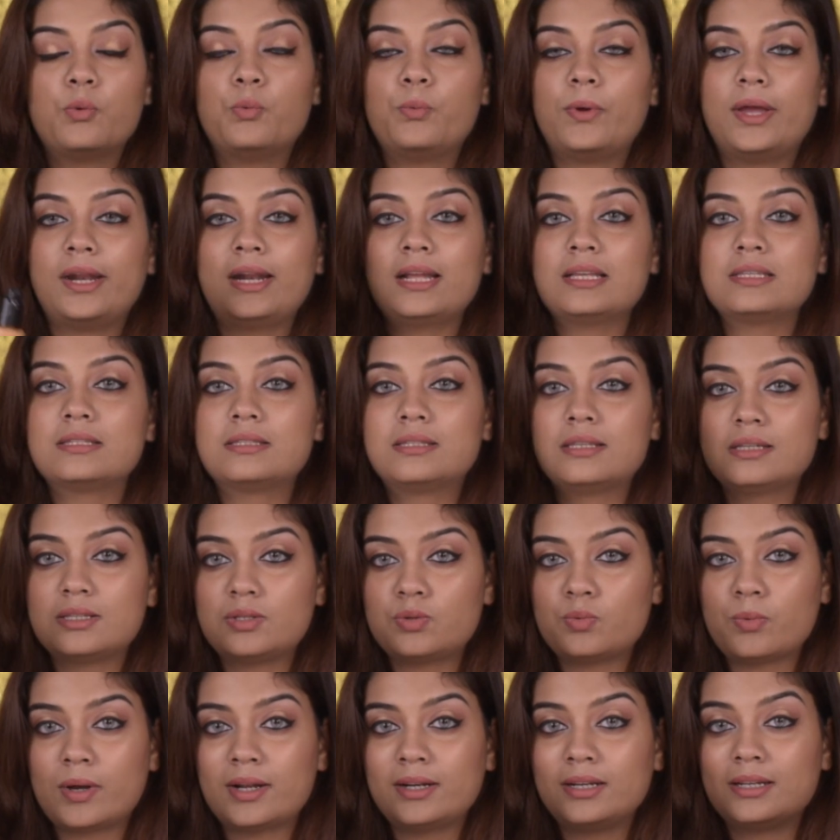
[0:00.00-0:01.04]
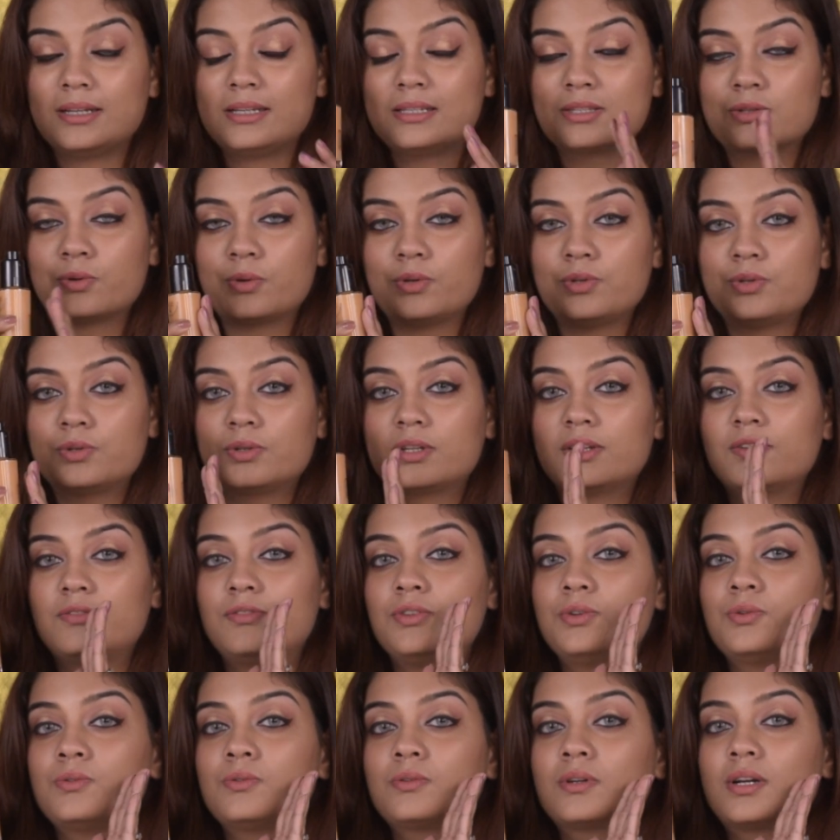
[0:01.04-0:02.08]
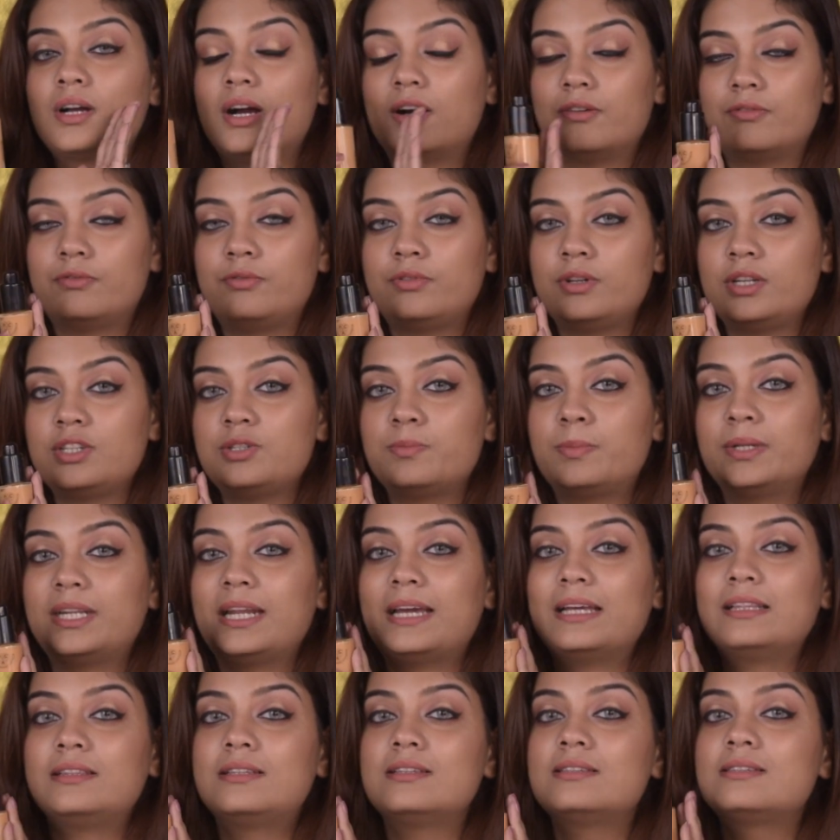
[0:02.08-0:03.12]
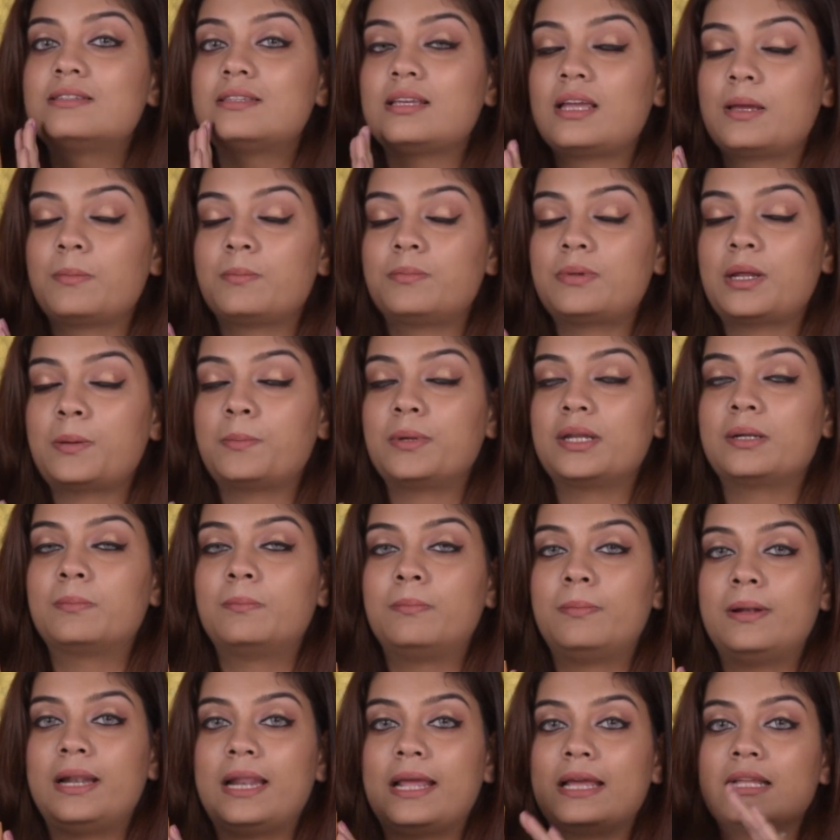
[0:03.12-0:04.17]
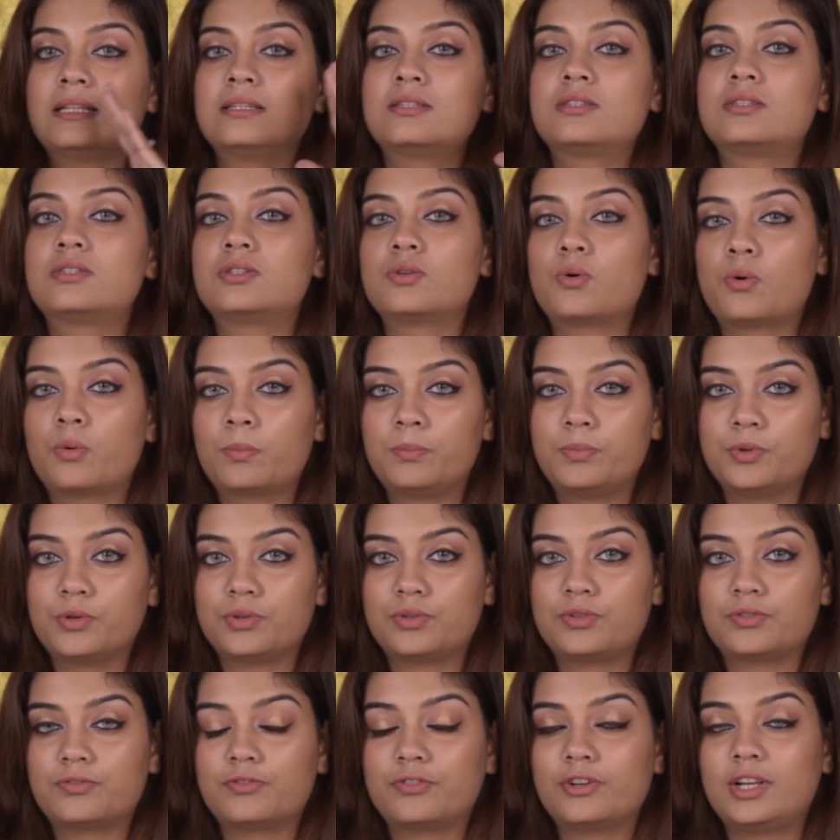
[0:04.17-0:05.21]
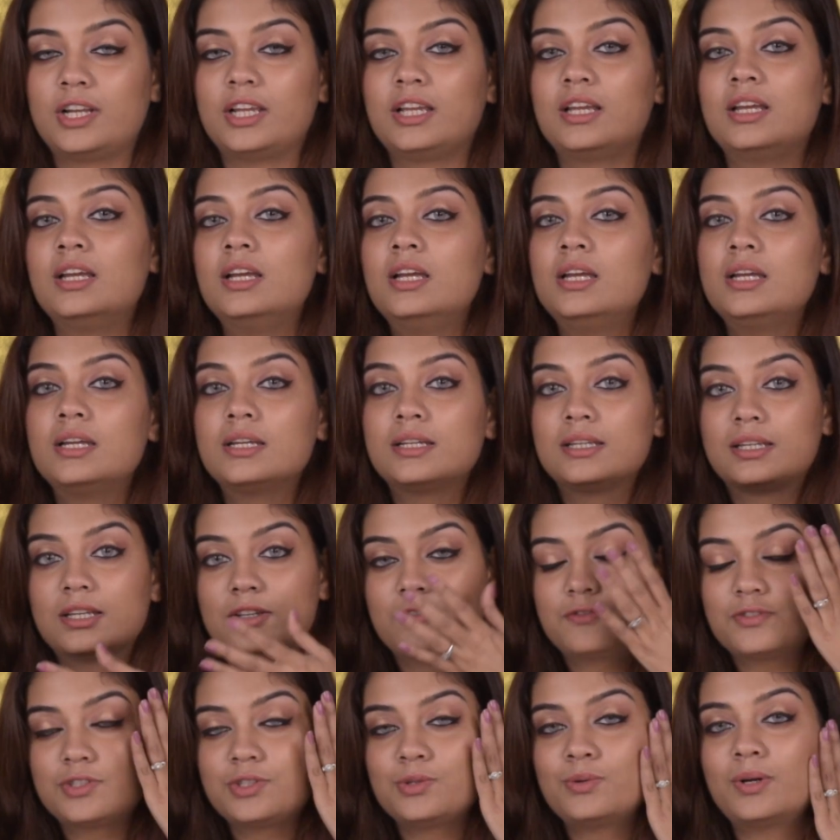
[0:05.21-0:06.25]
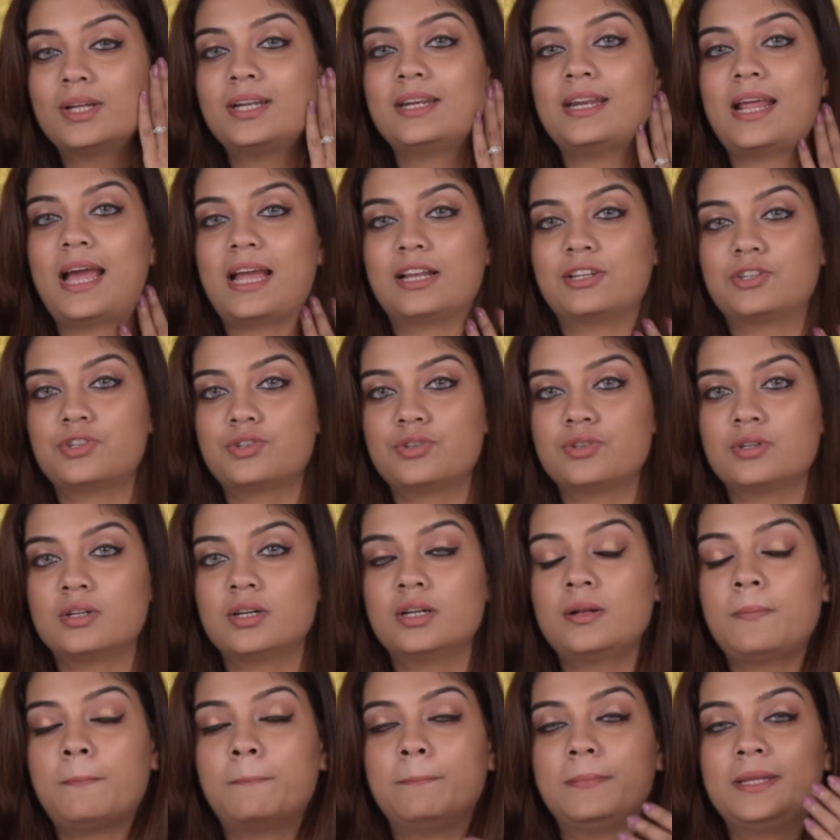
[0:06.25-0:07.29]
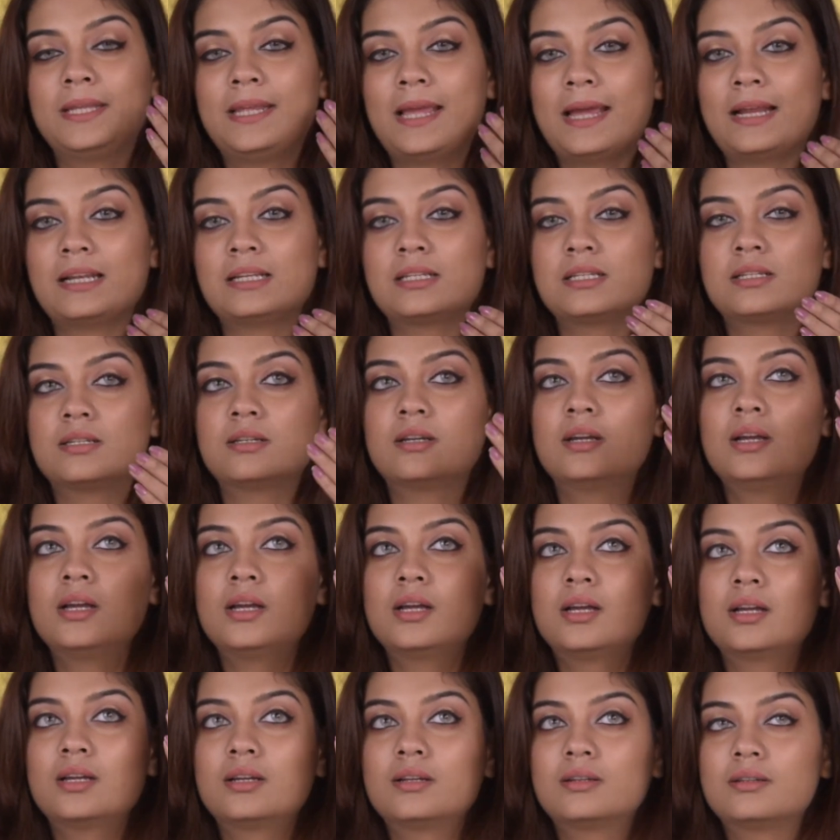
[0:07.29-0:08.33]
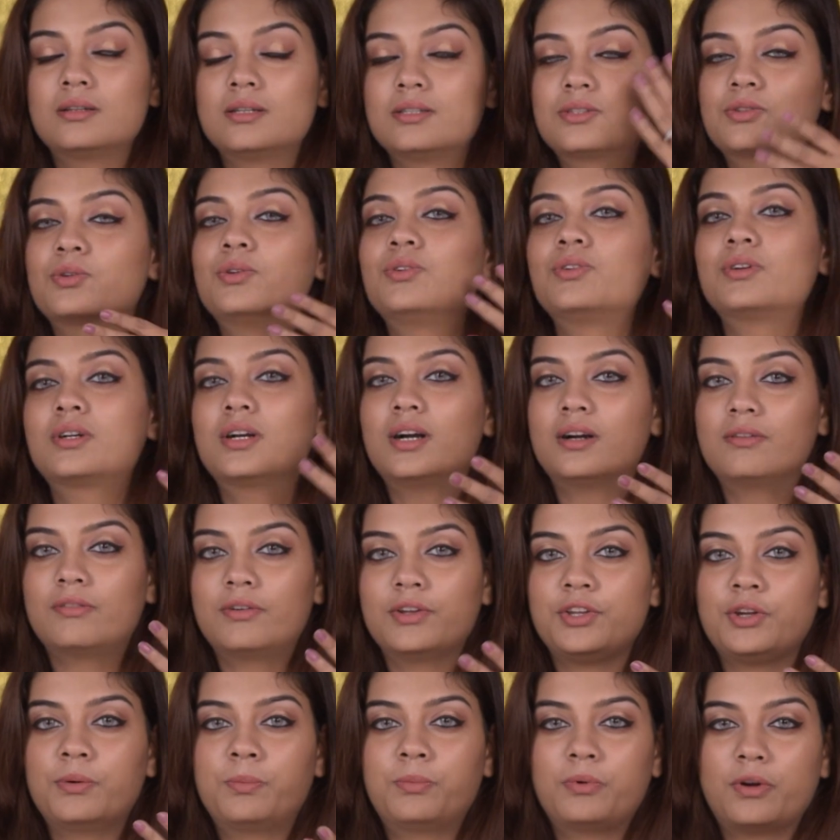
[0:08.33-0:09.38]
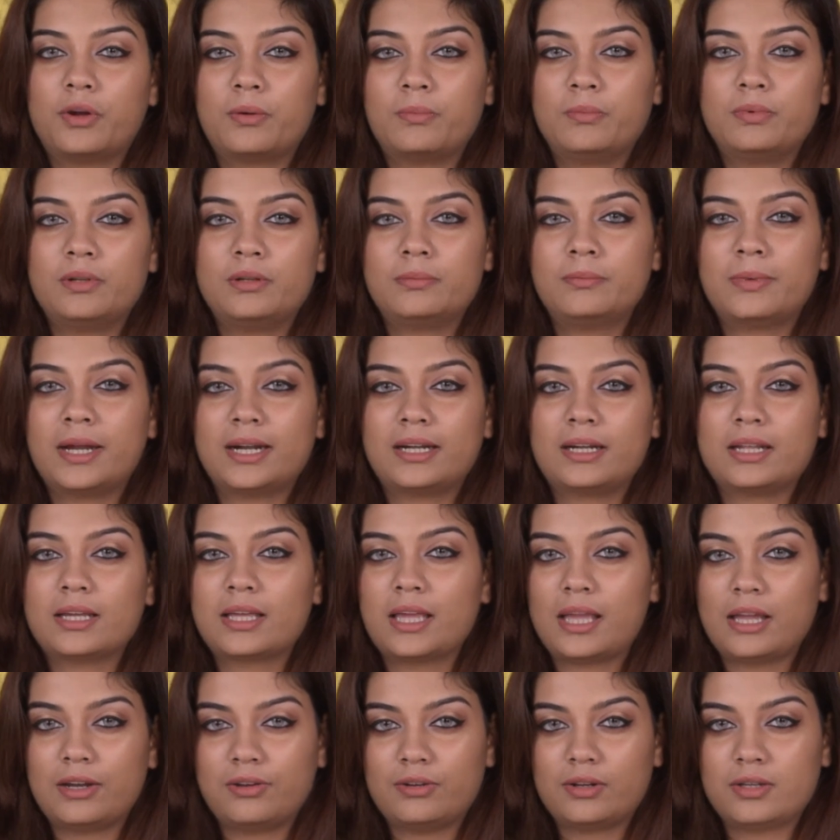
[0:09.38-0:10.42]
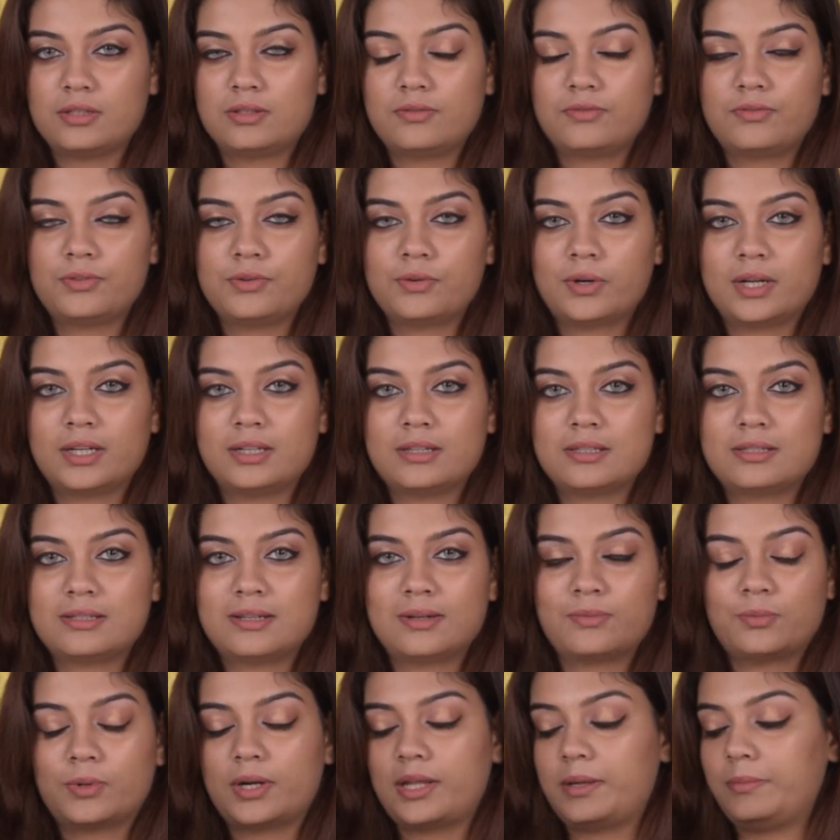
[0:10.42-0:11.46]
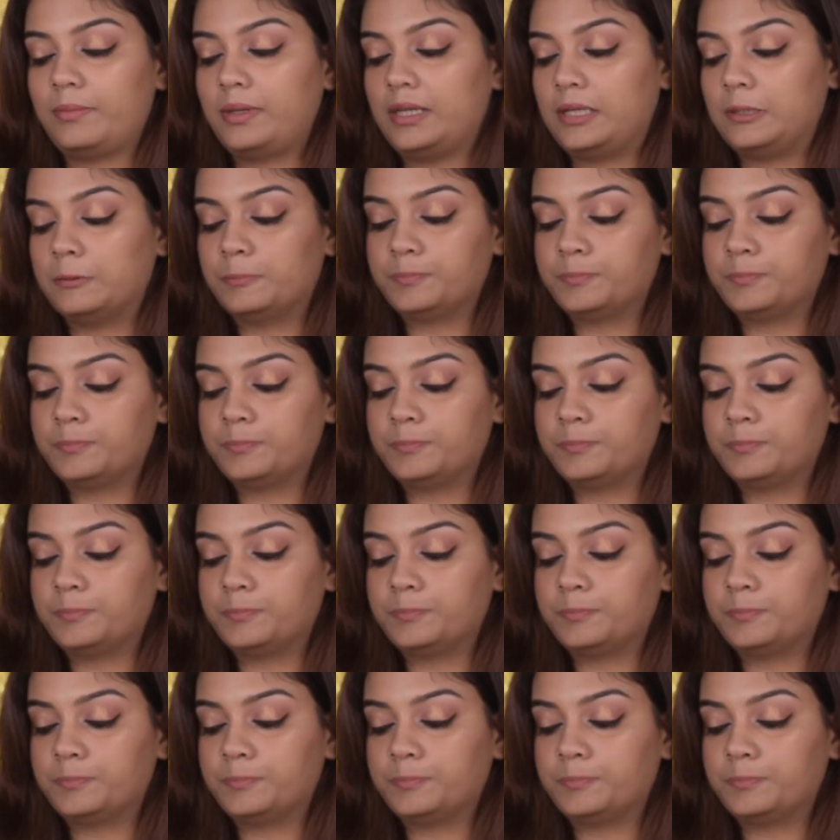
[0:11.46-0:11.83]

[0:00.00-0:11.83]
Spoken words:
Whereas this one is going to give you coverage, but at the same time it blends so beautifully, gives you a natural, yet it's going to cover your problematic areas, if you understand what I mean.